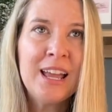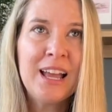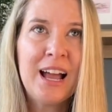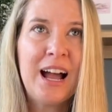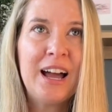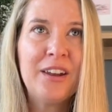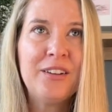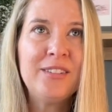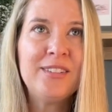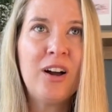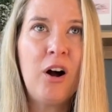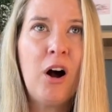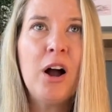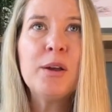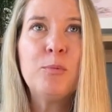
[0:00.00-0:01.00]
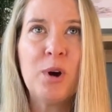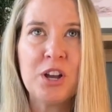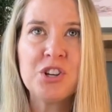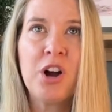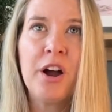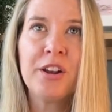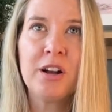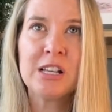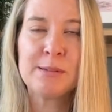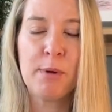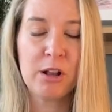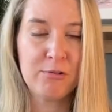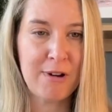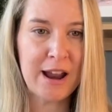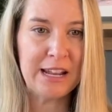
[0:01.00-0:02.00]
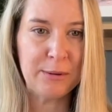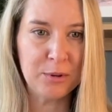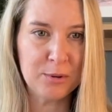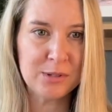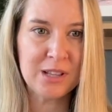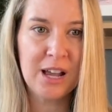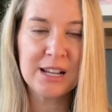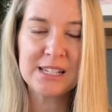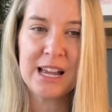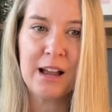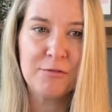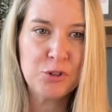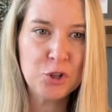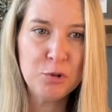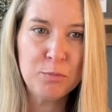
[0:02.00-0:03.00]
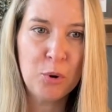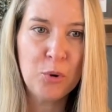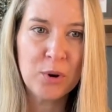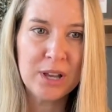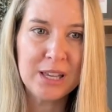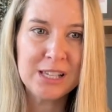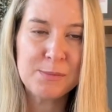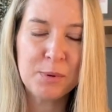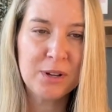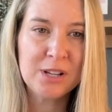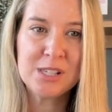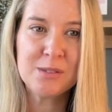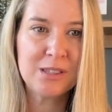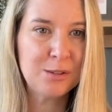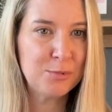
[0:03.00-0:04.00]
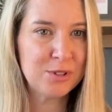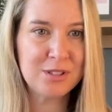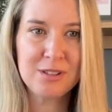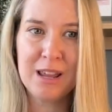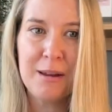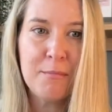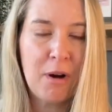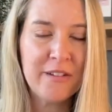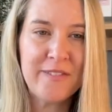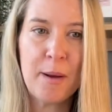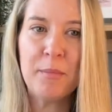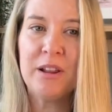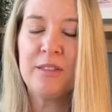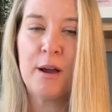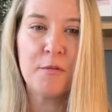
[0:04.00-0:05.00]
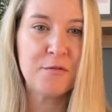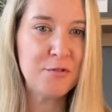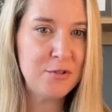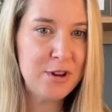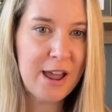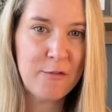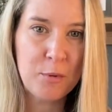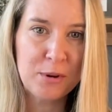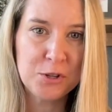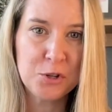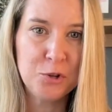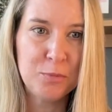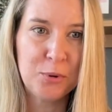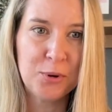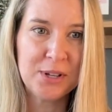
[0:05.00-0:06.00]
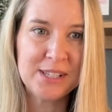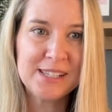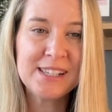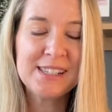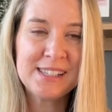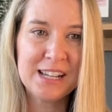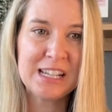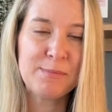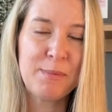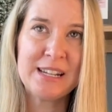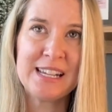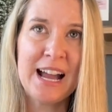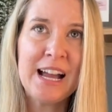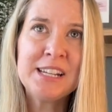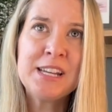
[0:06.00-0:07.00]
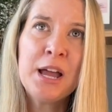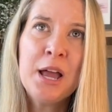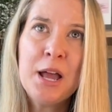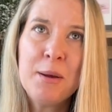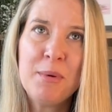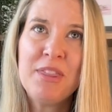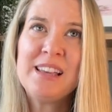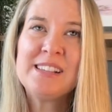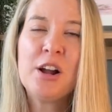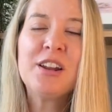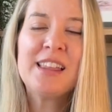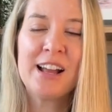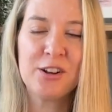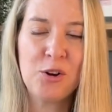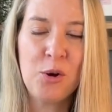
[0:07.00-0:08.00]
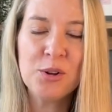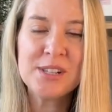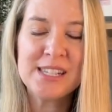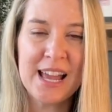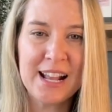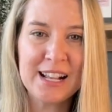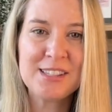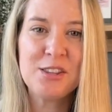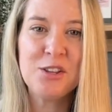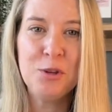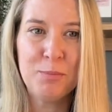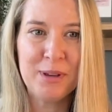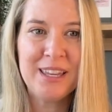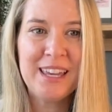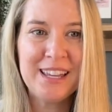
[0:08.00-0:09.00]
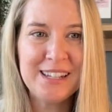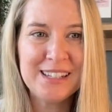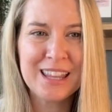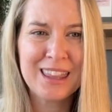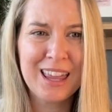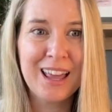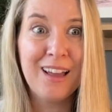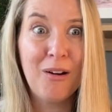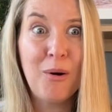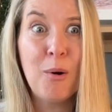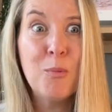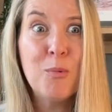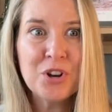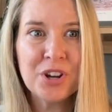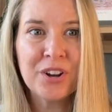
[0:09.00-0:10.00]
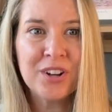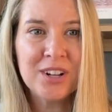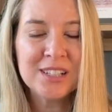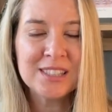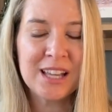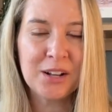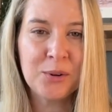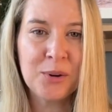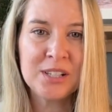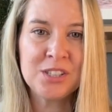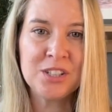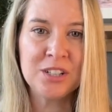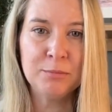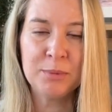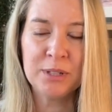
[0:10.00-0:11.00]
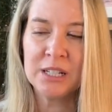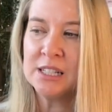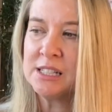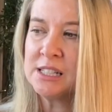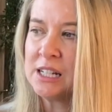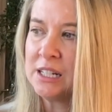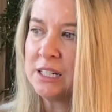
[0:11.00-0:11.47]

And I wish I'd asked my granny what it was like to have two boys, because in my family, there have never been two boys since my dad. But I think it's only that context that you begin to think, oh, I wish I'd asked that question, because